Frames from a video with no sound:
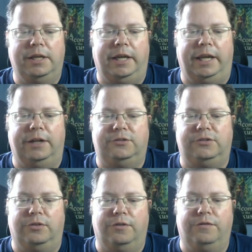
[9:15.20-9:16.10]
And
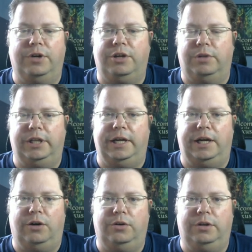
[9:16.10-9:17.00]
so they're frequently
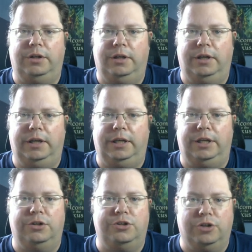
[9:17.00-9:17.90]
out
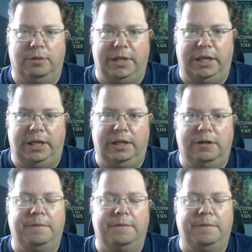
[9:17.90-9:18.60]
in Germany,